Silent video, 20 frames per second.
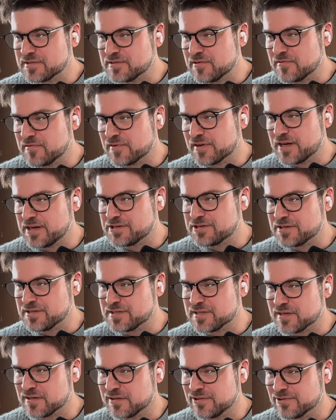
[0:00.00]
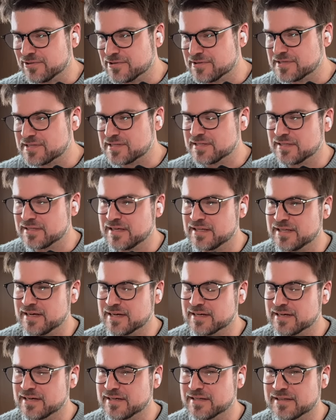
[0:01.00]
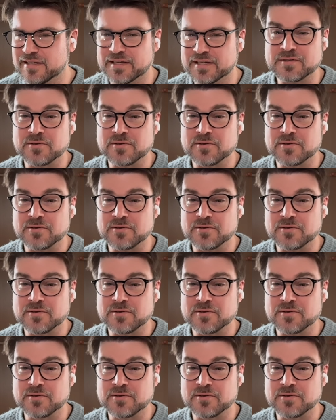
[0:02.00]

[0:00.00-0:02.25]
notifications and alerts and that kind of thing.